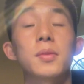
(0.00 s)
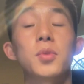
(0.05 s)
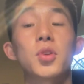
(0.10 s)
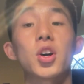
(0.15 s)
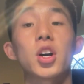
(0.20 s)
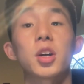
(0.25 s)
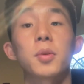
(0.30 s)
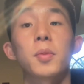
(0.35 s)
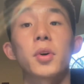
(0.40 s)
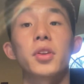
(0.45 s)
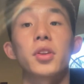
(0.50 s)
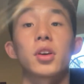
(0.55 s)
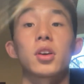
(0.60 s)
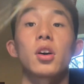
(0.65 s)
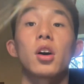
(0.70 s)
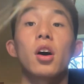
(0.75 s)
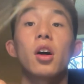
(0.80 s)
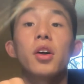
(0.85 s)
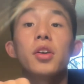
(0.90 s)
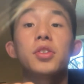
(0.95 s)
talking about the
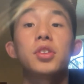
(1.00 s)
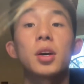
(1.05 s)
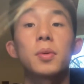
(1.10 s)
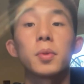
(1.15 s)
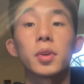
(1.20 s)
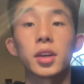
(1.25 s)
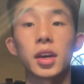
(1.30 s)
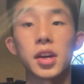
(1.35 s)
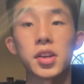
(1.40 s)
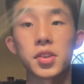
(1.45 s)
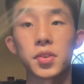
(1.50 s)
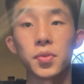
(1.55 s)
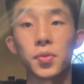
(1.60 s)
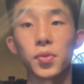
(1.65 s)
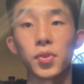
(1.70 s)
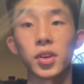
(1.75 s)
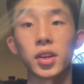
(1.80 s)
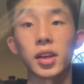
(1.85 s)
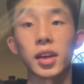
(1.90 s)
college application fee,